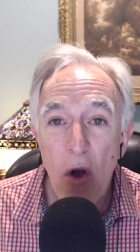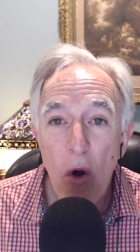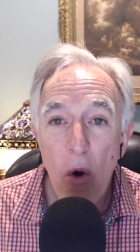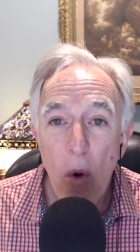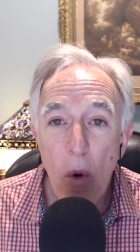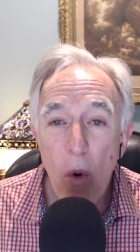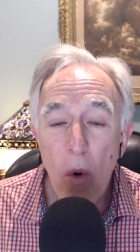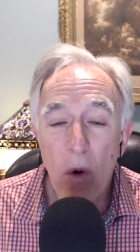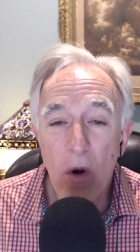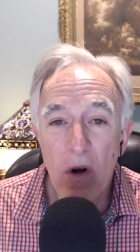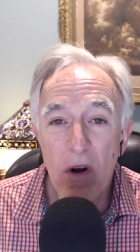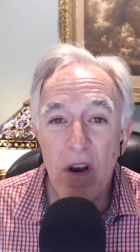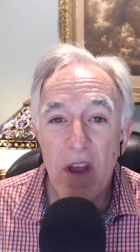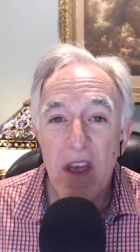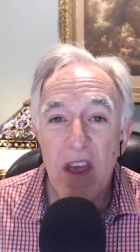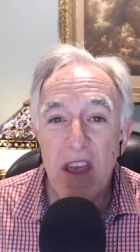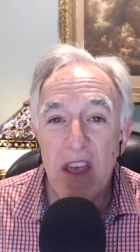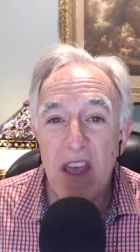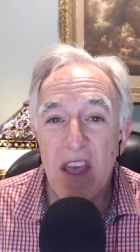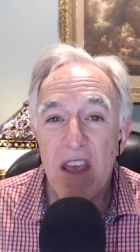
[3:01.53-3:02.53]
or
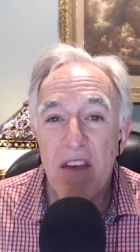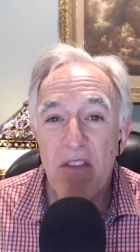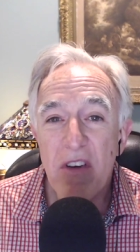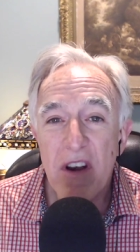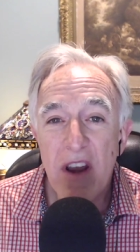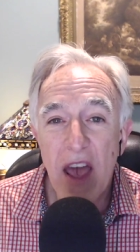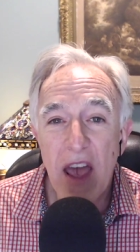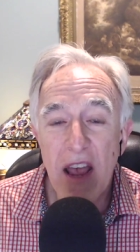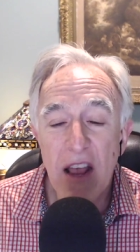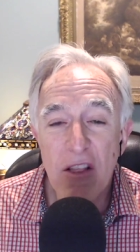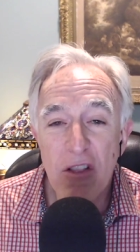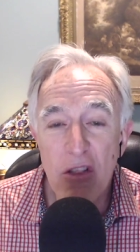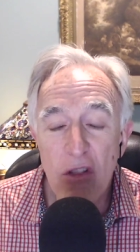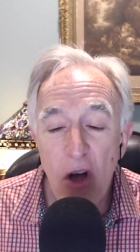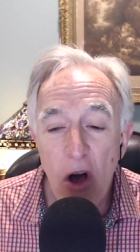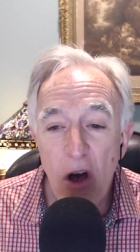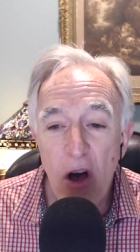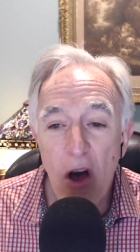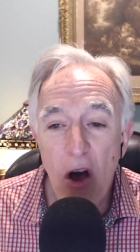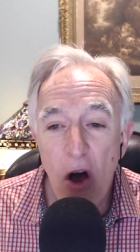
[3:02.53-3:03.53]
even a
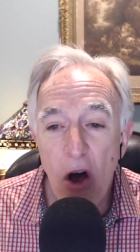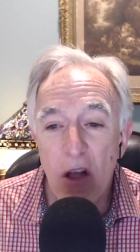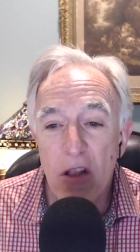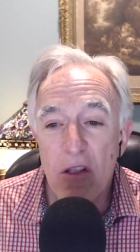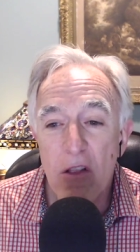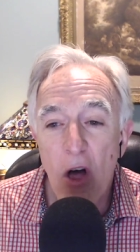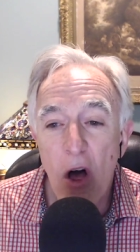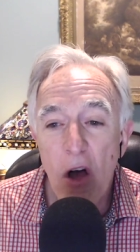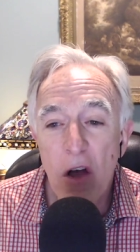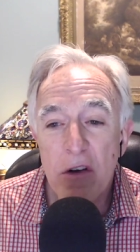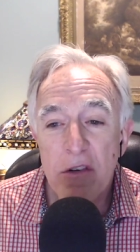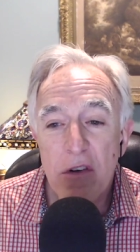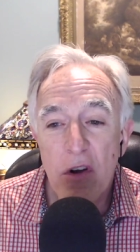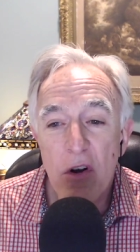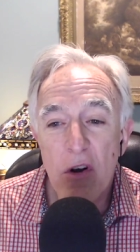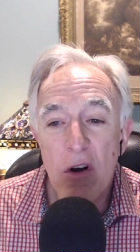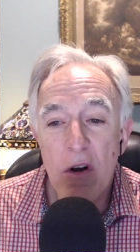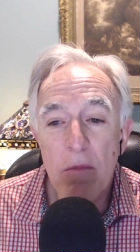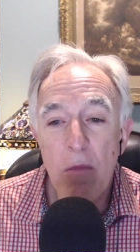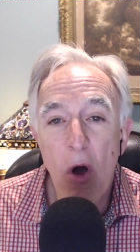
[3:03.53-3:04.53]

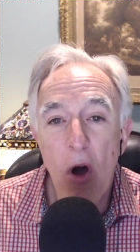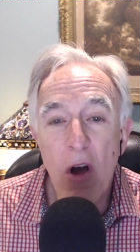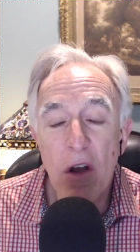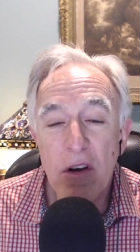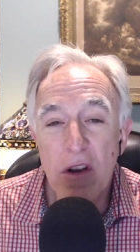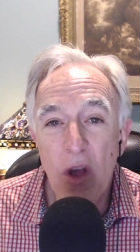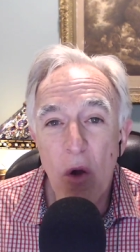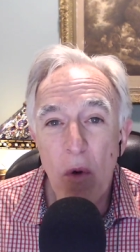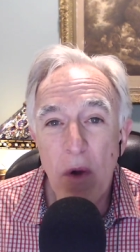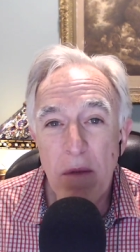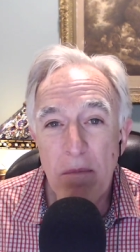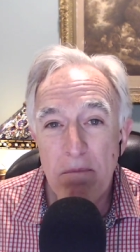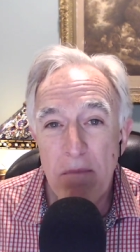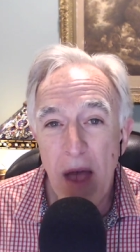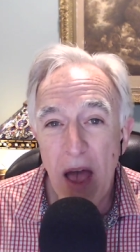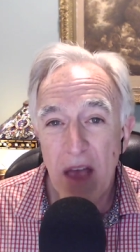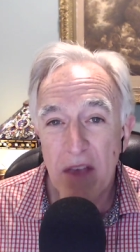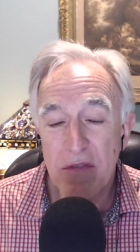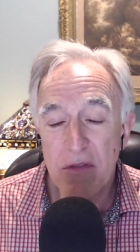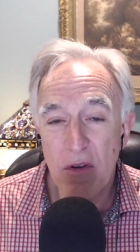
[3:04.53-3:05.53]
long-term ongoing
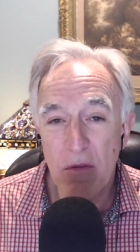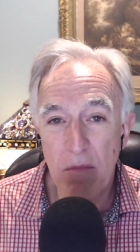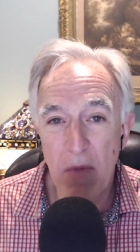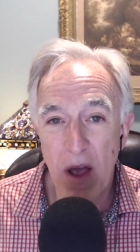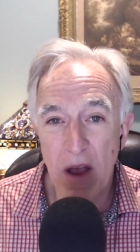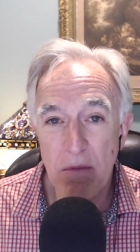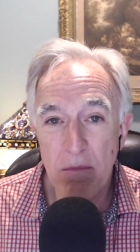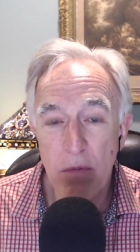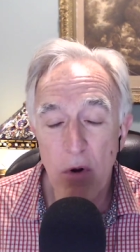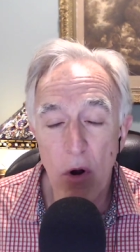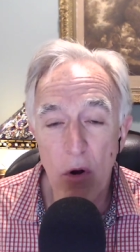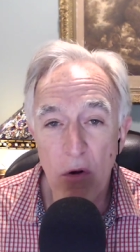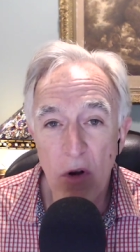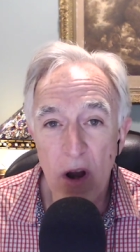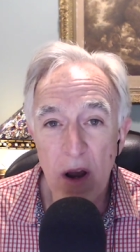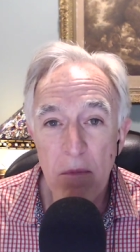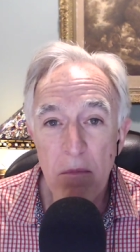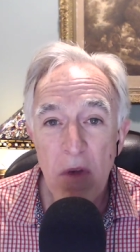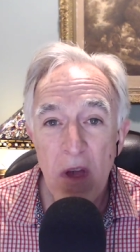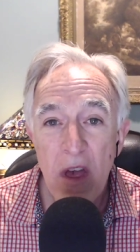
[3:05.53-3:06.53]
mastermind
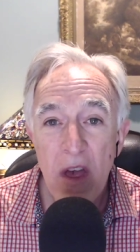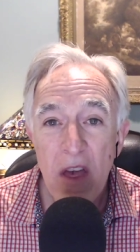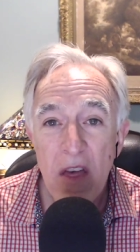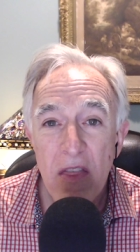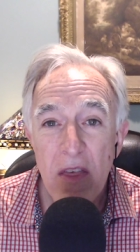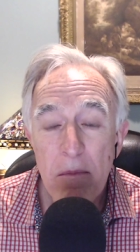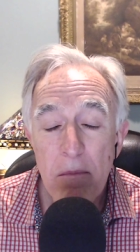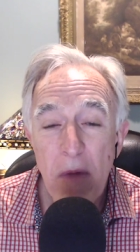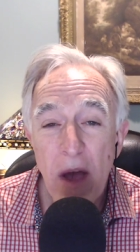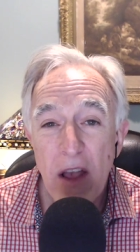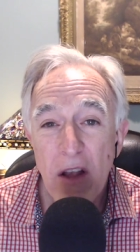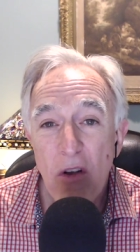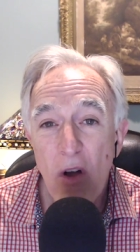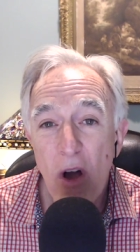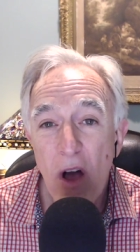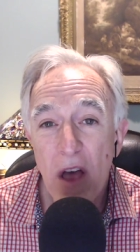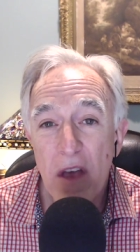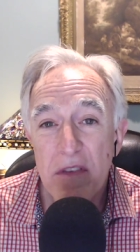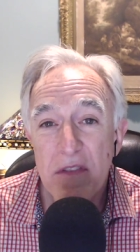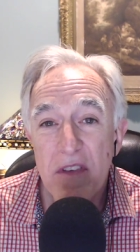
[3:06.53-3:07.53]
program that might
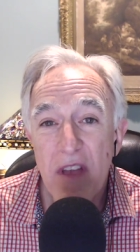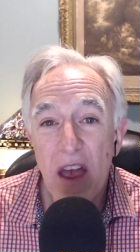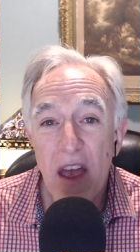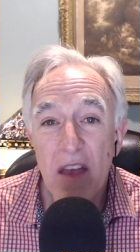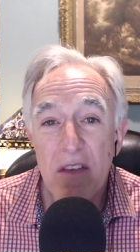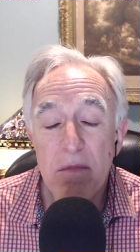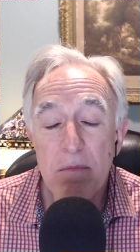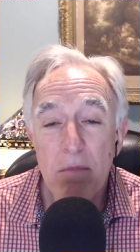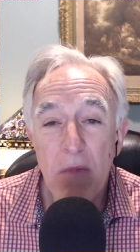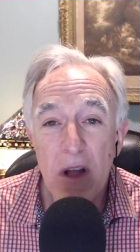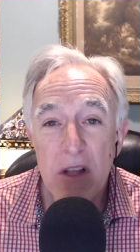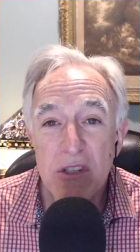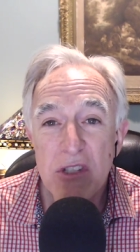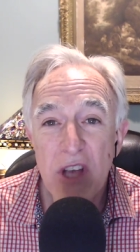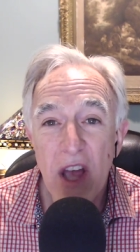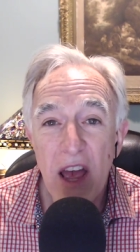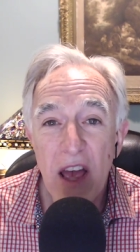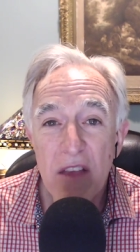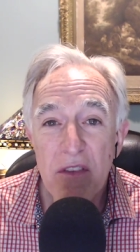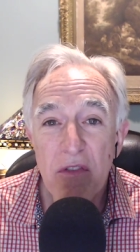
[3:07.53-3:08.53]
cost as much
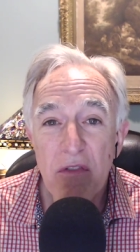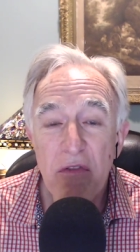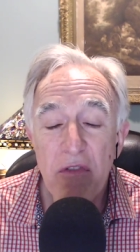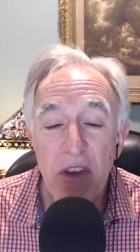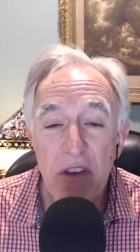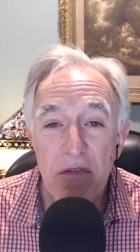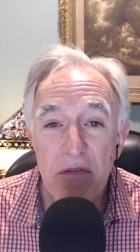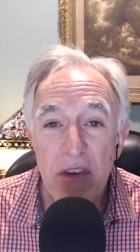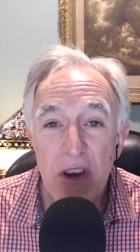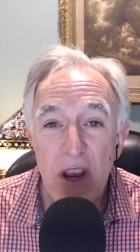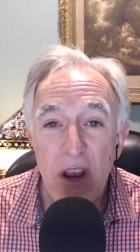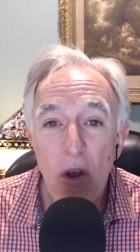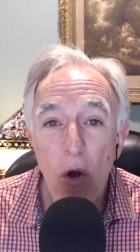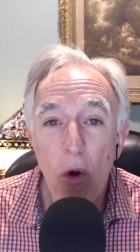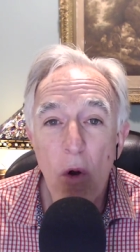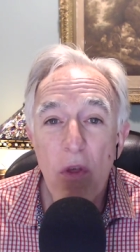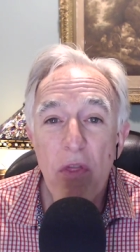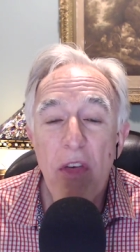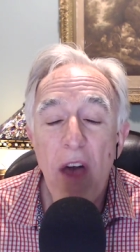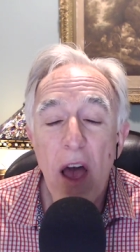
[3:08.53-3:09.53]
as
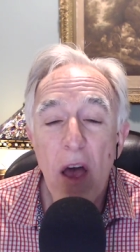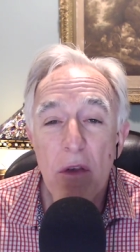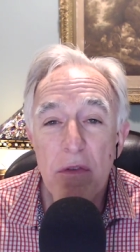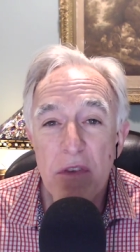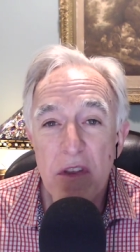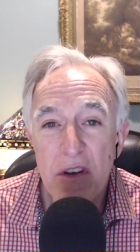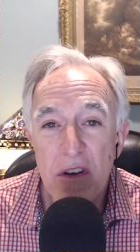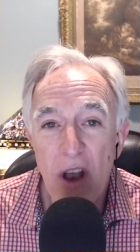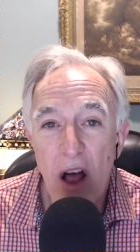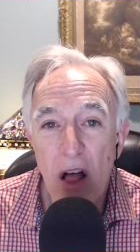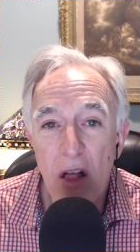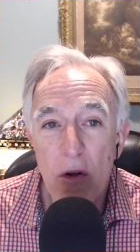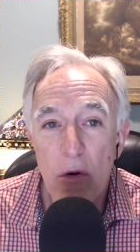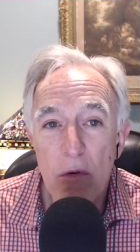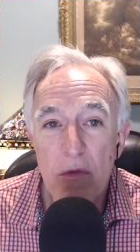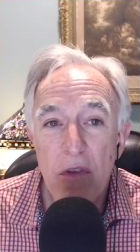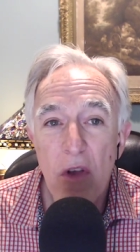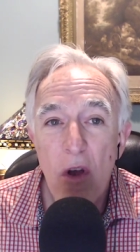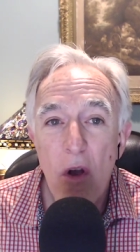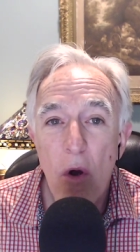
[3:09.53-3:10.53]

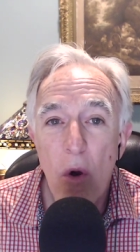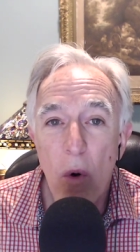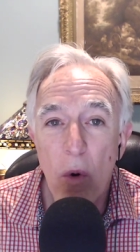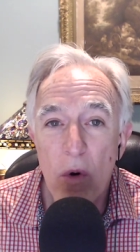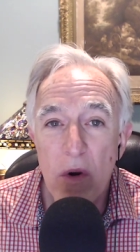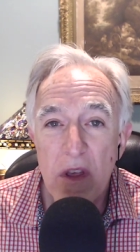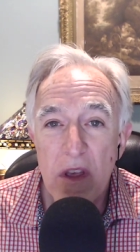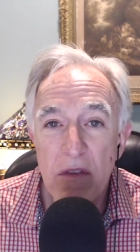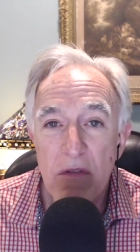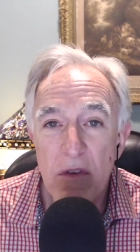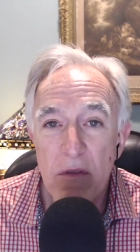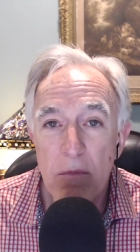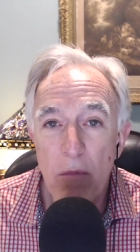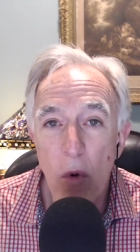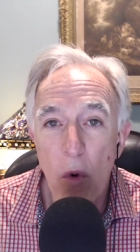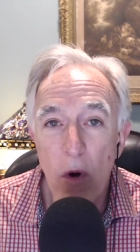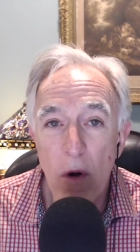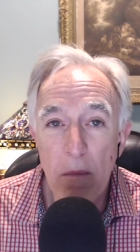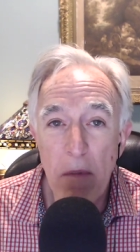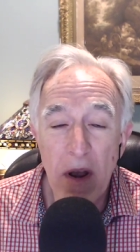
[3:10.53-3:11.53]
$50,000 or even
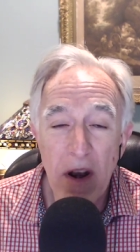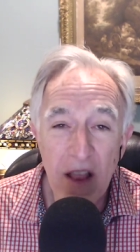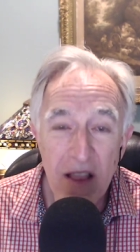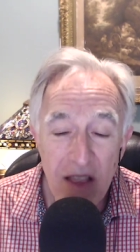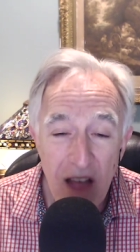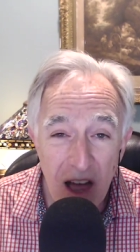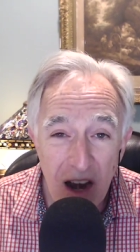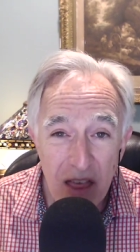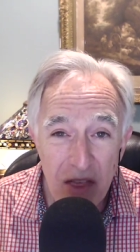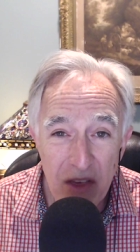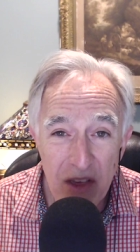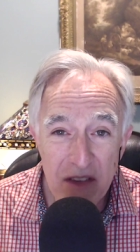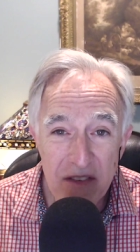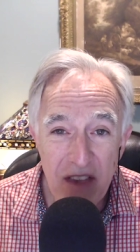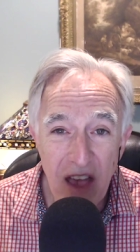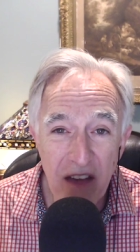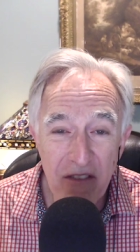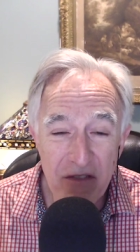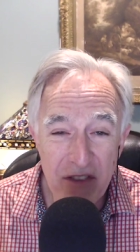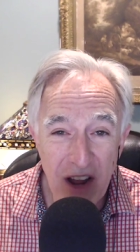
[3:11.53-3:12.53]
more. But a lot of these
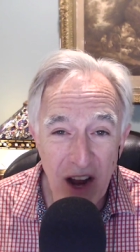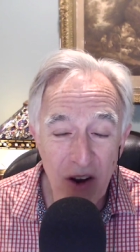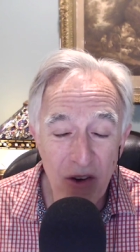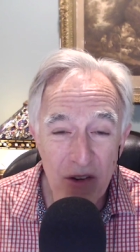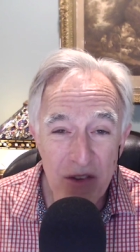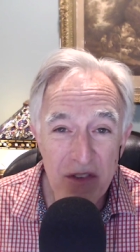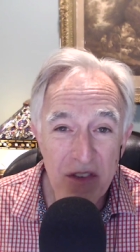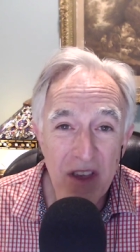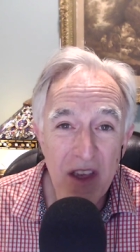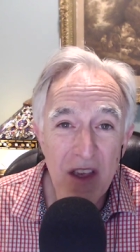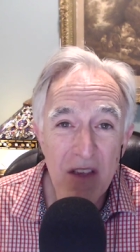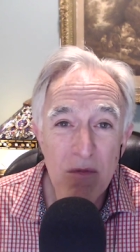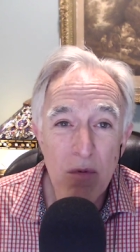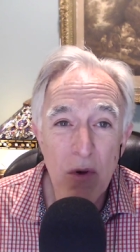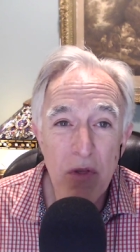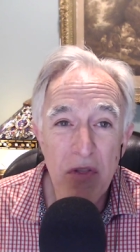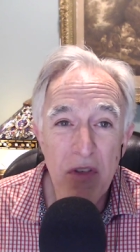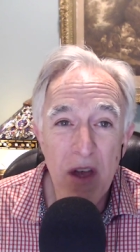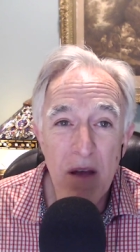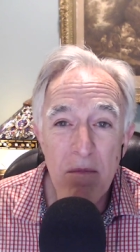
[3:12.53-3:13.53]
have guarantees
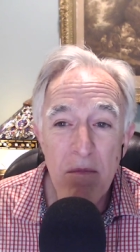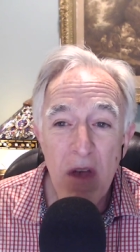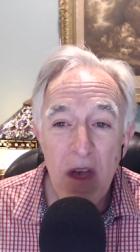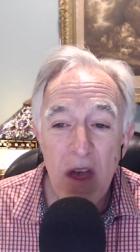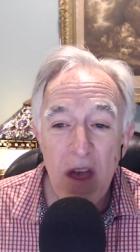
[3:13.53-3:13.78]
with them